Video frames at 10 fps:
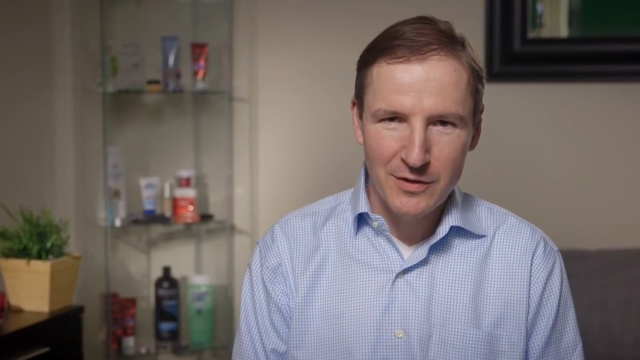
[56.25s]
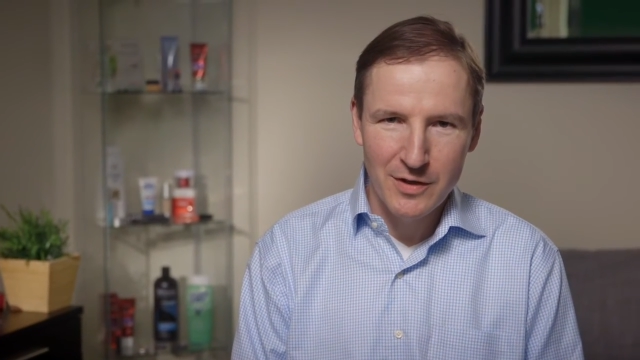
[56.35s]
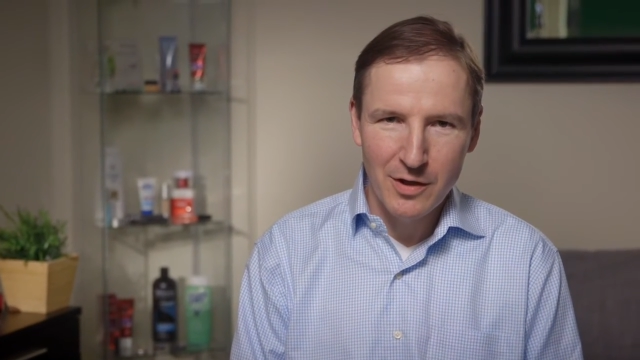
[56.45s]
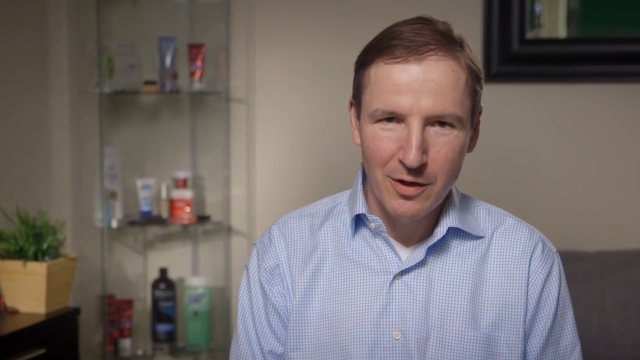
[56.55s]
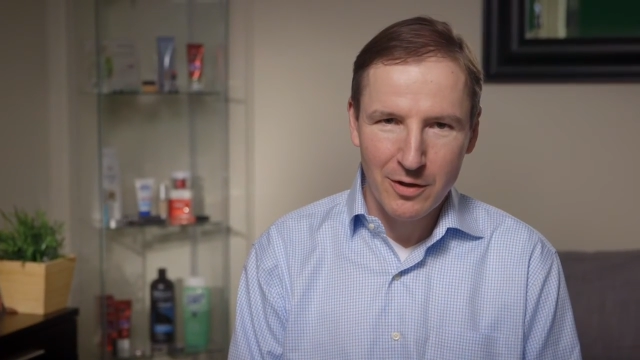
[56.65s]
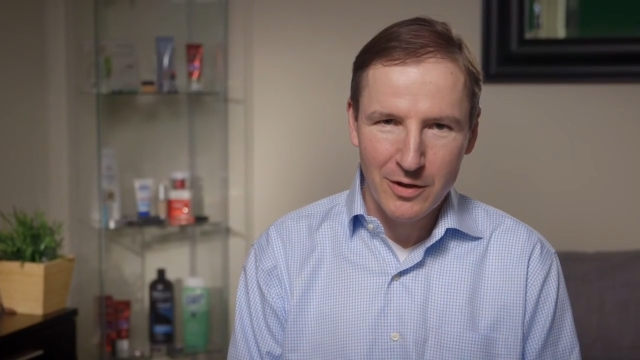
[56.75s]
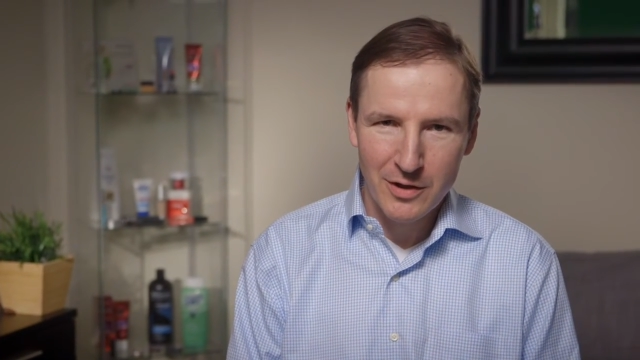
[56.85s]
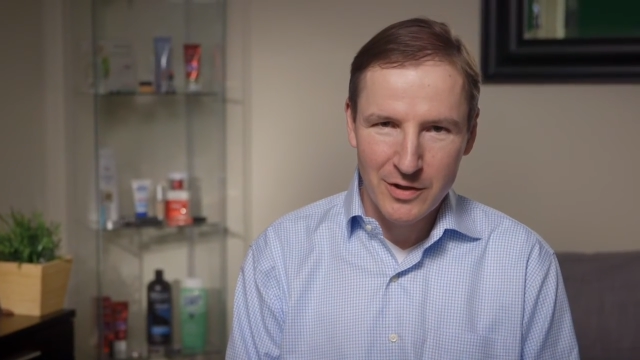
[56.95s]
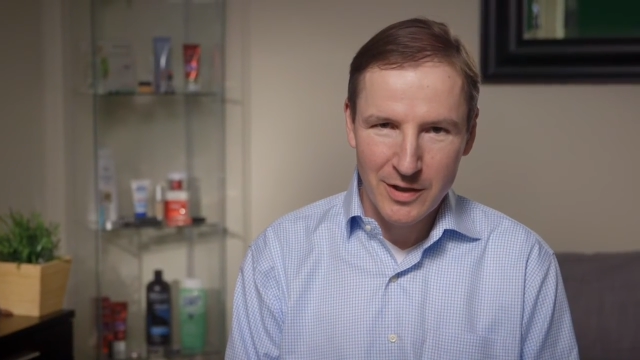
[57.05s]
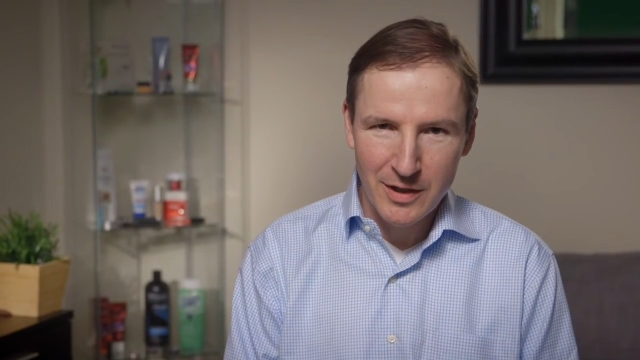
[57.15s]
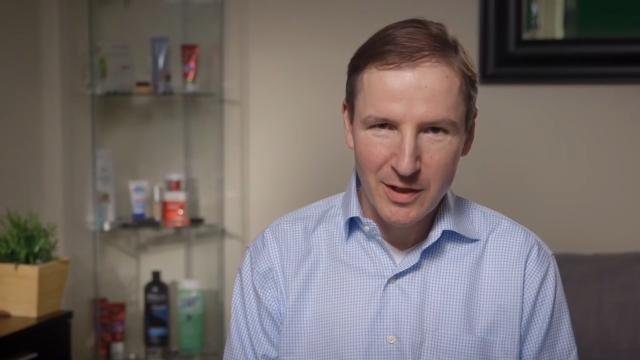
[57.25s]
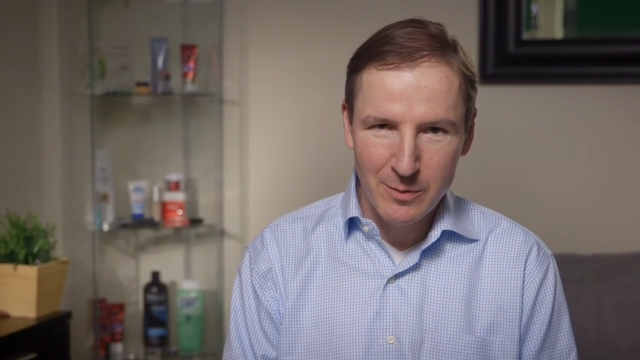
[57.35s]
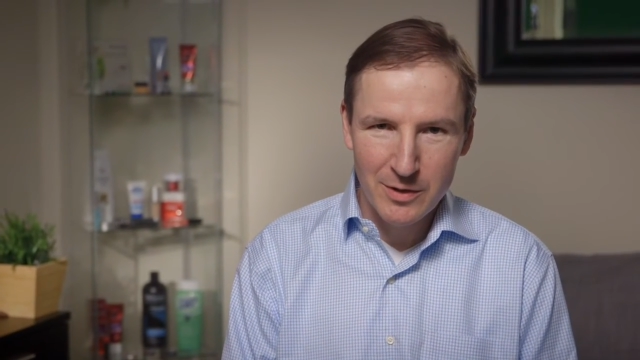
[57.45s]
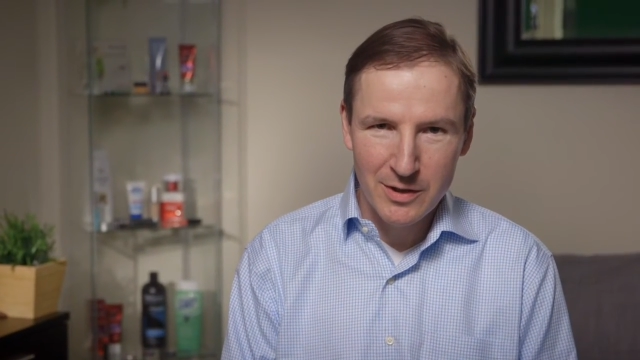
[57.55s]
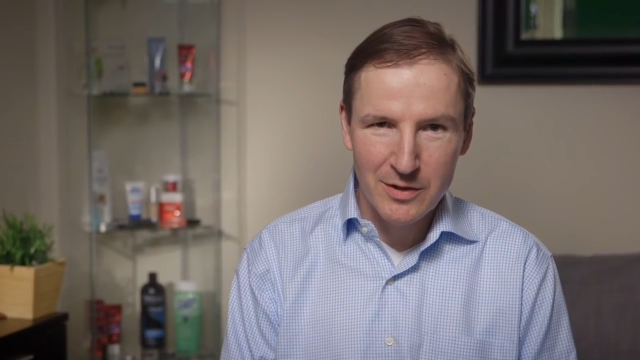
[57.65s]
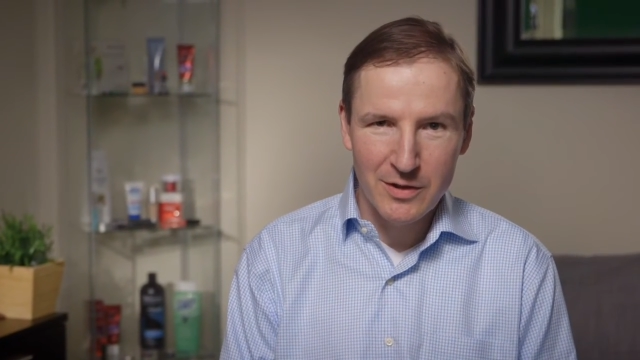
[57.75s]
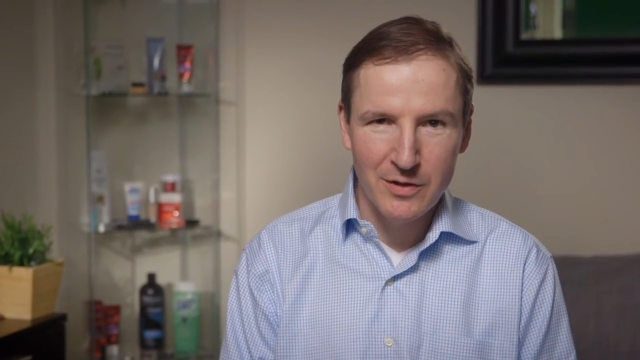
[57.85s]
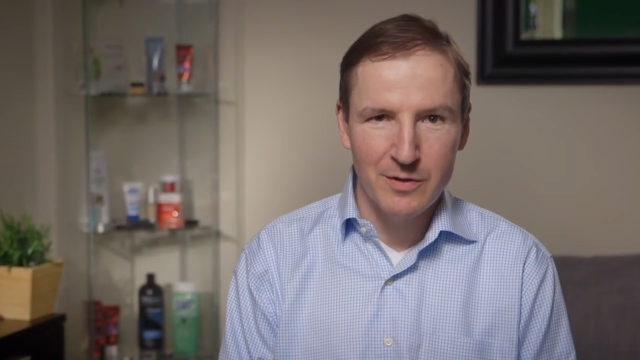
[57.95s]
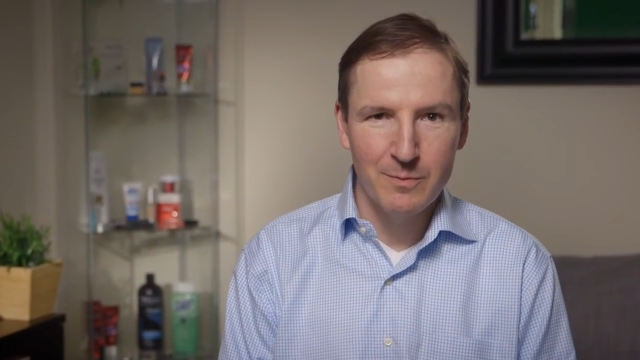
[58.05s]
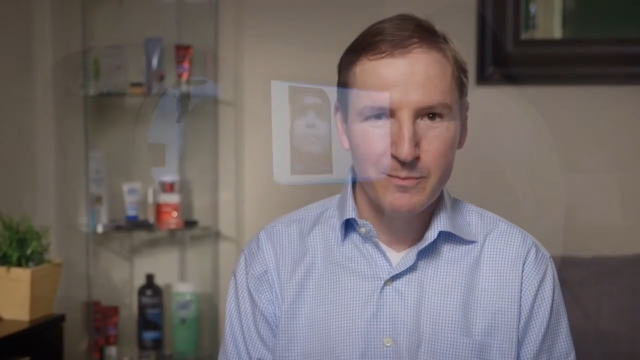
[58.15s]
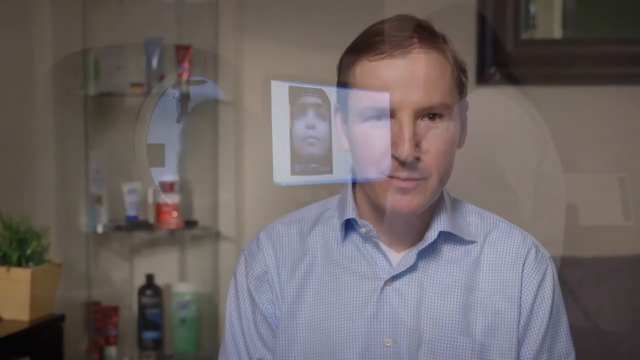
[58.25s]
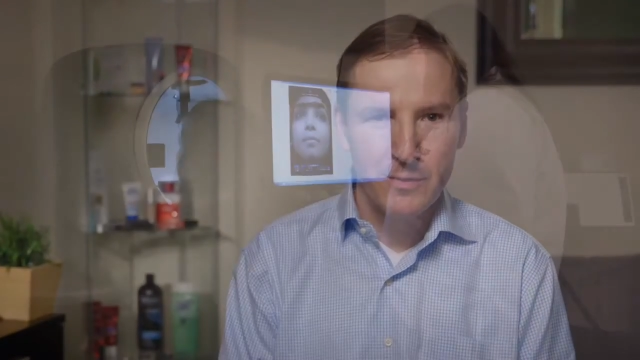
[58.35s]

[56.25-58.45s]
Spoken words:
CR skin imaging system.